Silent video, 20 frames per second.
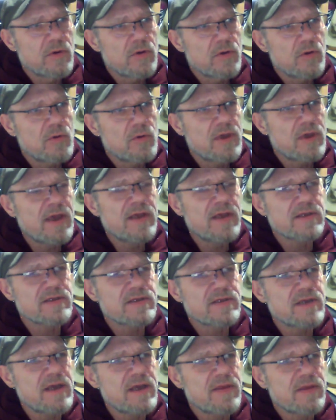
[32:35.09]
You can't
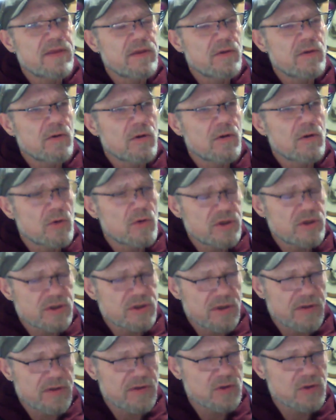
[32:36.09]
say that you're a
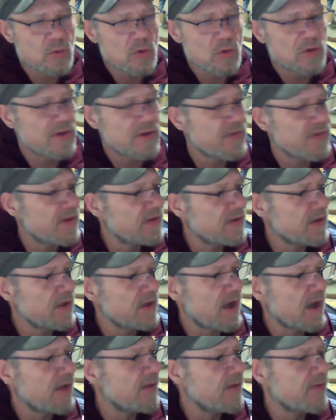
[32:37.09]
Christian in this world and then
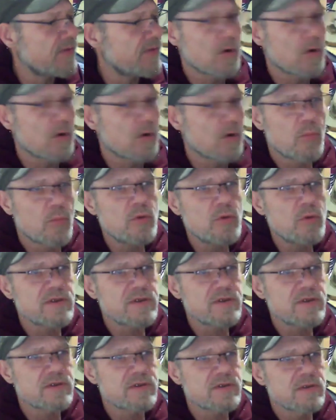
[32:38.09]
deny that there are
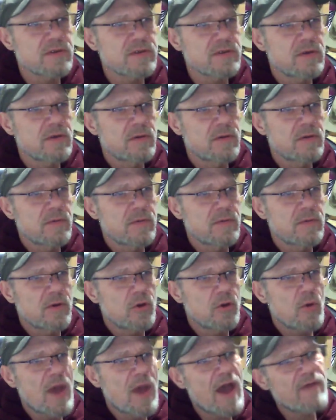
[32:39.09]
Buddhists.
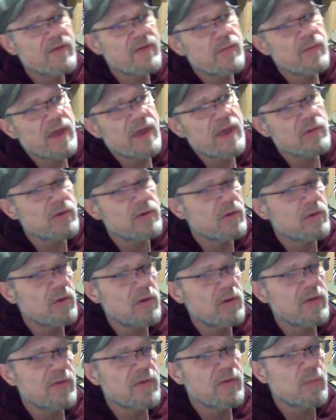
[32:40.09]
You have to be able to
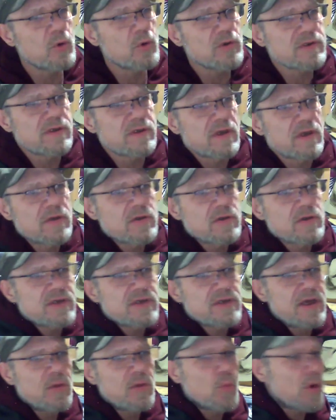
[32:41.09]
look at the Buddhists and
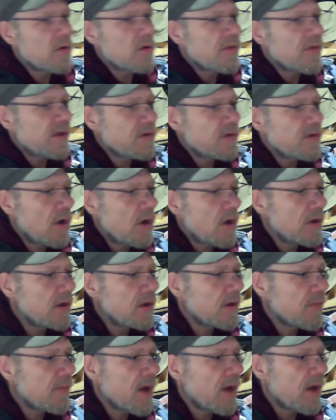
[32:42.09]
understand what are they
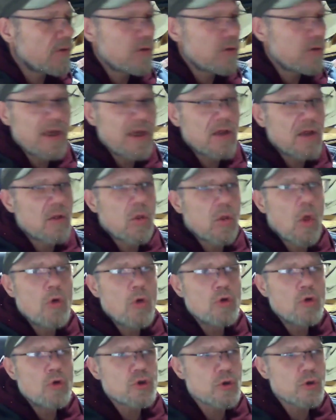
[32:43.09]
talking about. You can't
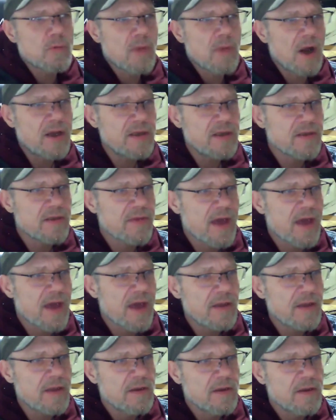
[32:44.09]
close your mind to that.